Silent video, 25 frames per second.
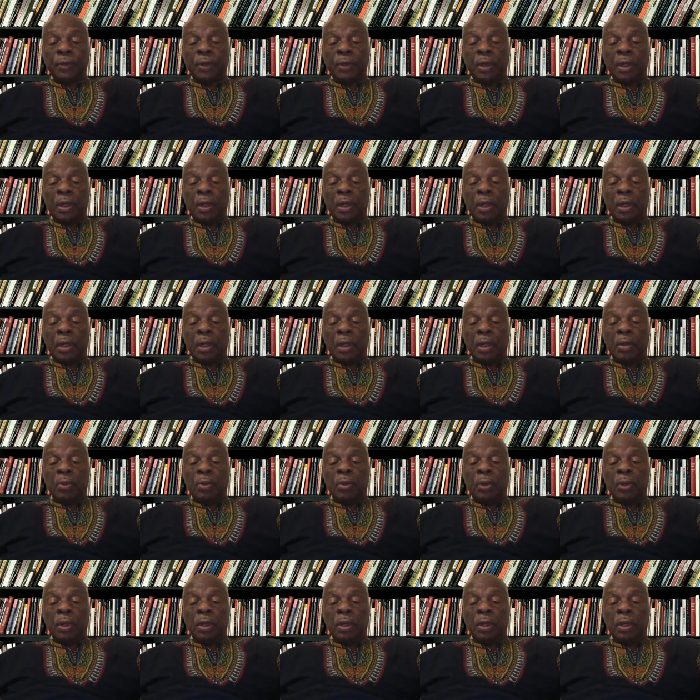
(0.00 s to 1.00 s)

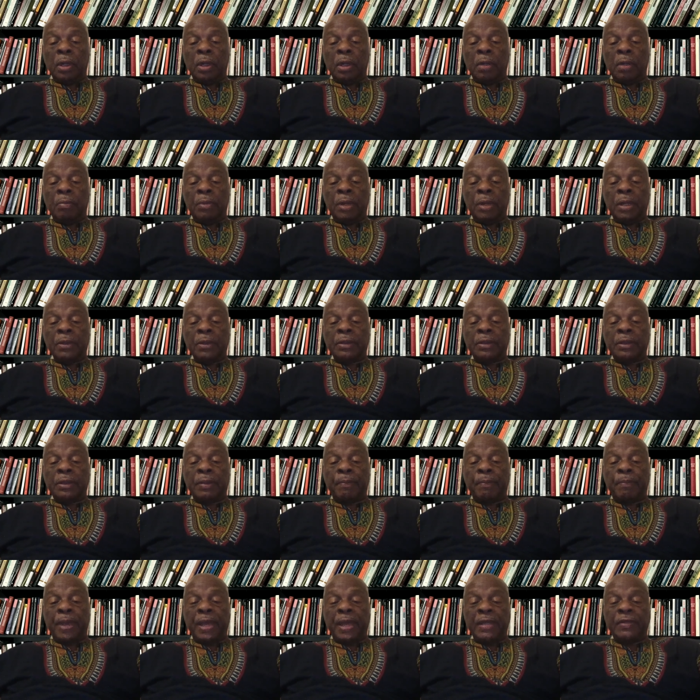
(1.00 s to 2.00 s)
were among the
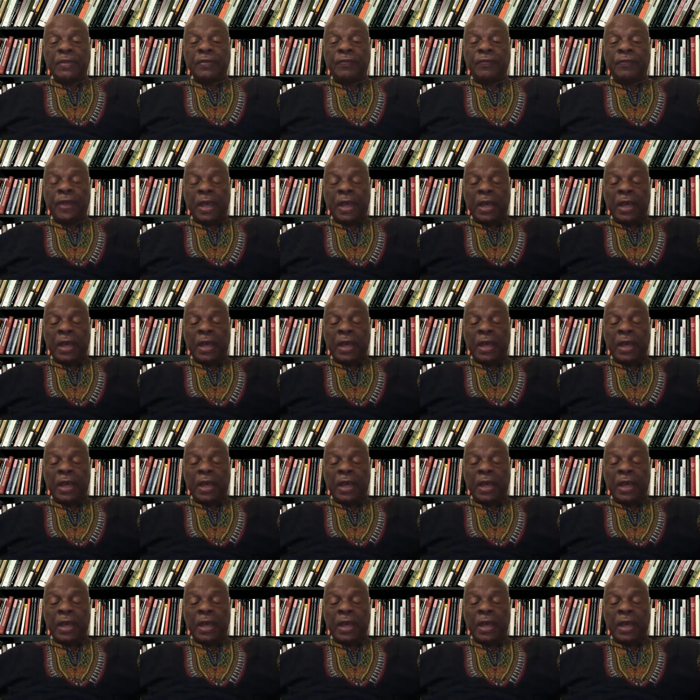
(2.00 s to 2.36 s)
best fed,